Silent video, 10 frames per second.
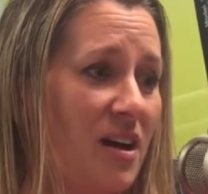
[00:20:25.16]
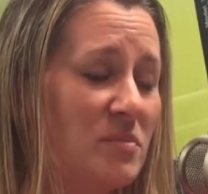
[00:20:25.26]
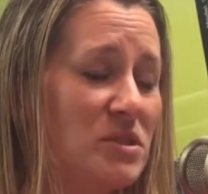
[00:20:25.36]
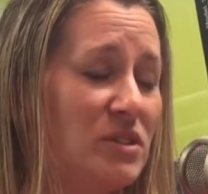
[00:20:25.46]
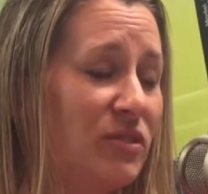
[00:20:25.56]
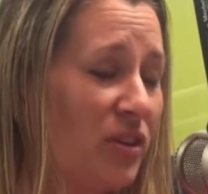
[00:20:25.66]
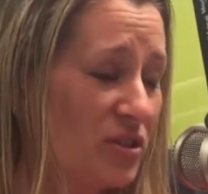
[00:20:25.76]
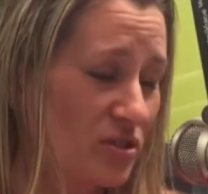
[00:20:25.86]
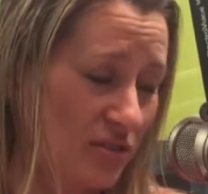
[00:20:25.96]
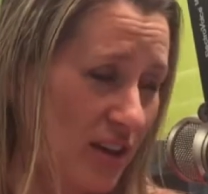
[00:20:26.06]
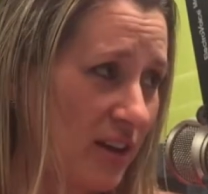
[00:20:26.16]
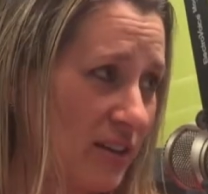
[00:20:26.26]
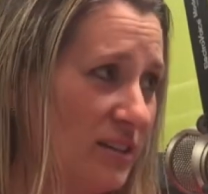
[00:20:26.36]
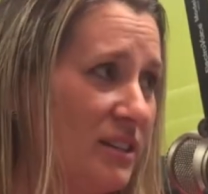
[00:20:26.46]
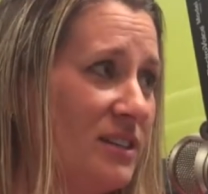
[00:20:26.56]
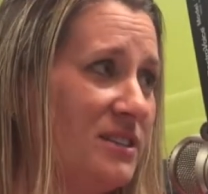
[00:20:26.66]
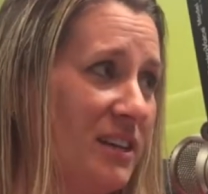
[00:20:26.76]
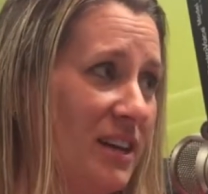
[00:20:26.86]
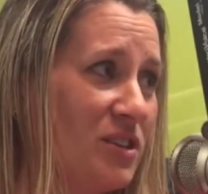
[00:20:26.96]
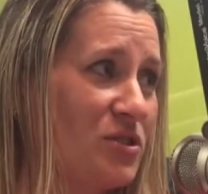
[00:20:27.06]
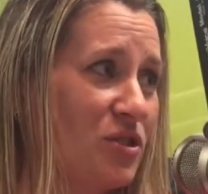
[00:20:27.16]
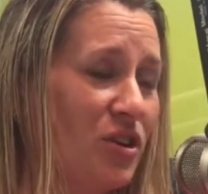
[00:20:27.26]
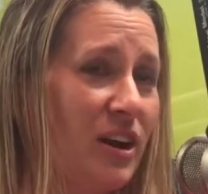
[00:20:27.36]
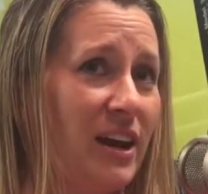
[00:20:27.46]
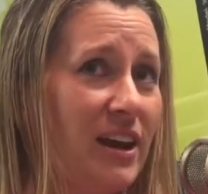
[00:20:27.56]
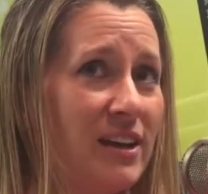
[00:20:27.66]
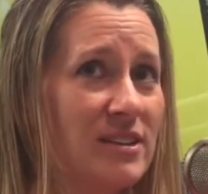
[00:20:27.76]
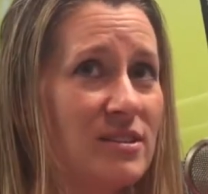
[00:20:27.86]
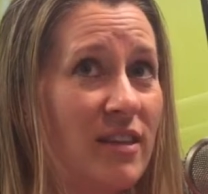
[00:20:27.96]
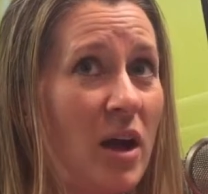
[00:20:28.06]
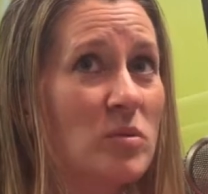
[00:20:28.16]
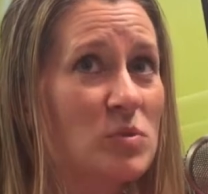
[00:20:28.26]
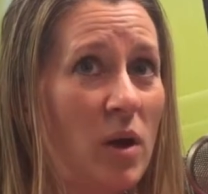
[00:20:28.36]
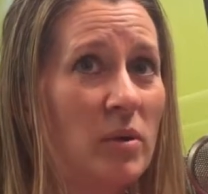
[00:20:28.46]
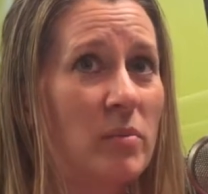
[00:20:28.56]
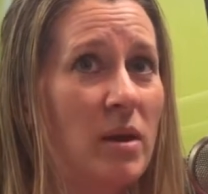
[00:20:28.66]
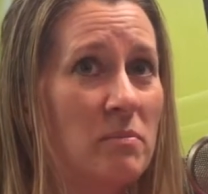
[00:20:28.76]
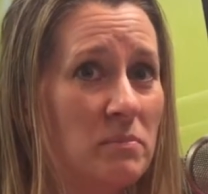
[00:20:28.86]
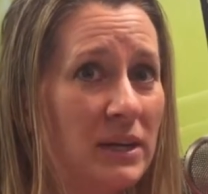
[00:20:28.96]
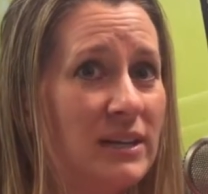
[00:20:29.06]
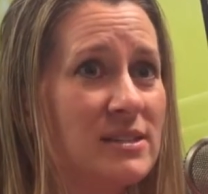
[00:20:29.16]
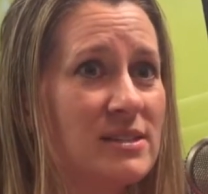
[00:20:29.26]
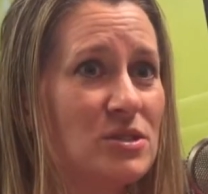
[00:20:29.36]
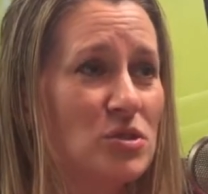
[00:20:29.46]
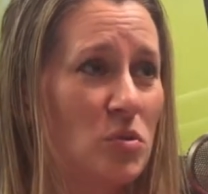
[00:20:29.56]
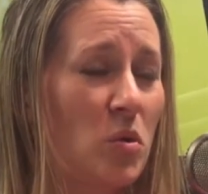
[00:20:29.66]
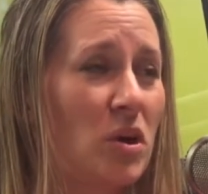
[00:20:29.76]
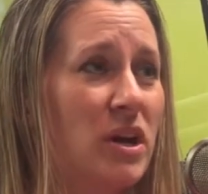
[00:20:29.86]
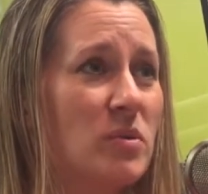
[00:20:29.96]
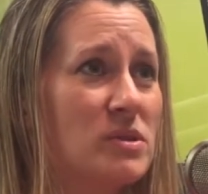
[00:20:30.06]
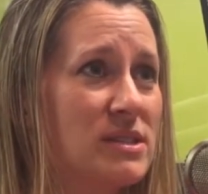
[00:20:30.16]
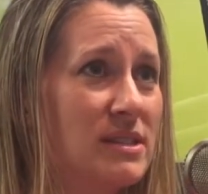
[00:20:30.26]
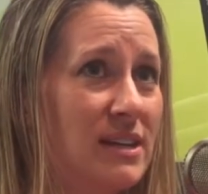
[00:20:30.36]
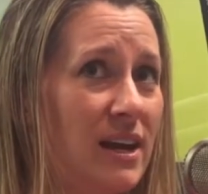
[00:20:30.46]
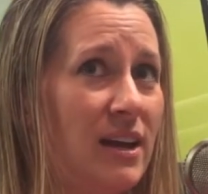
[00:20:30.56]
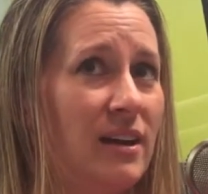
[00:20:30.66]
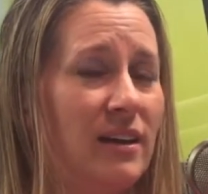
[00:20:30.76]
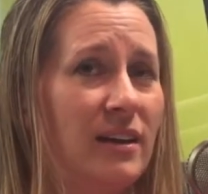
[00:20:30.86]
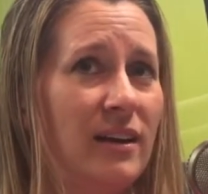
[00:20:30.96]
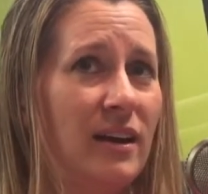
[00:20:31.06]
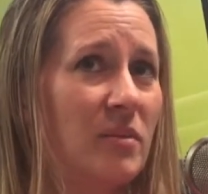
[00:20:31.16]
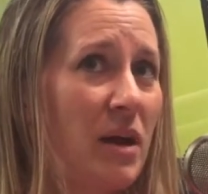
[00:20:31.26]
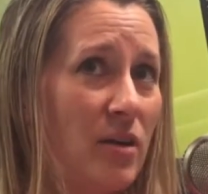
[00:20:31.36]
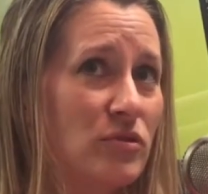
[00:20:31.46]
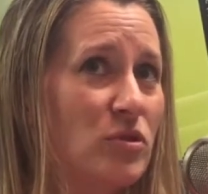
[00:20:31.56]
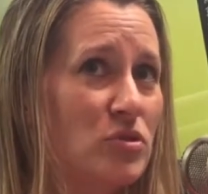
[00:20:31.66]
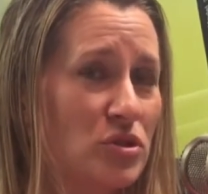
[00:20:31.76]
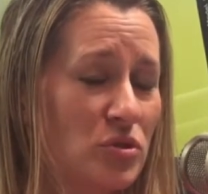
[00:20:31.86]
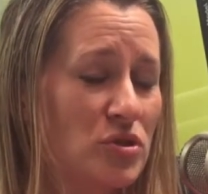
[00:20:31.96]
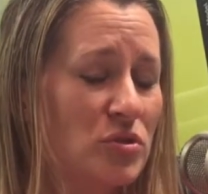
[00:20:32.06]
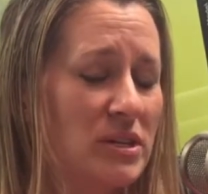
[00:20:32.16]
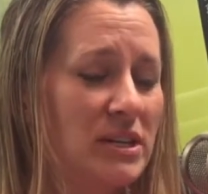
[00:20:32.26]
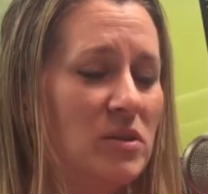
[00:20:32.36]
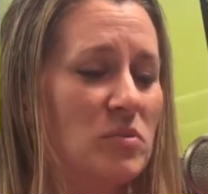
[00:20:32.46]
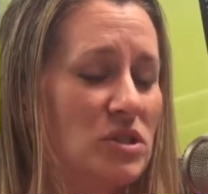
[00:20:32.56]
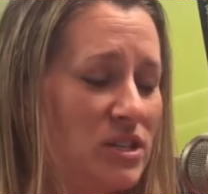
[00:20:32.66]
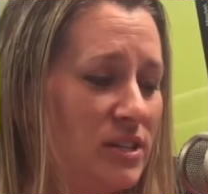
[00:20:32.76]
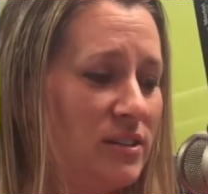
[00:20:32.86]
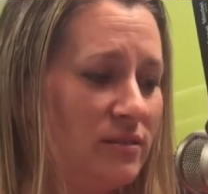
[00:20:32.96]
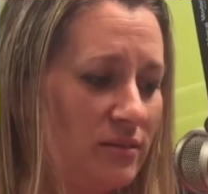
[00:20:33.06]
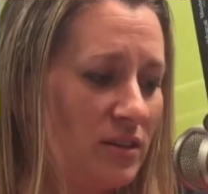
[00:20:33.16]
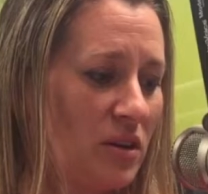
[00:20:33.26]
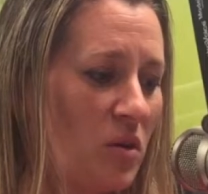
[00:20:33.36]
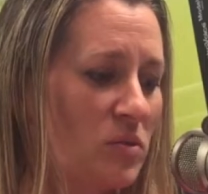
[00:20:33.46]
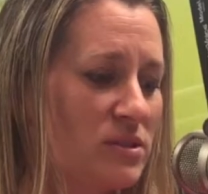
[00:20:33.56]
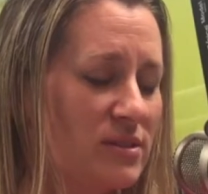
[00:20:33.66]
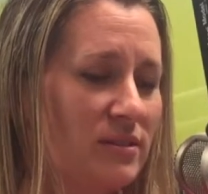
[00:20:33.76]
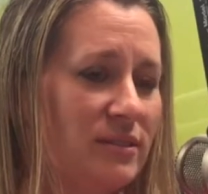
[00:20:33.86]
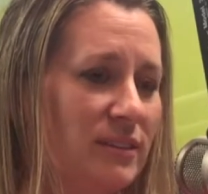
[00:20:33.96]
She even lost her leg to cancer. And that was probably my biggest story, was the day after her surgery when she, was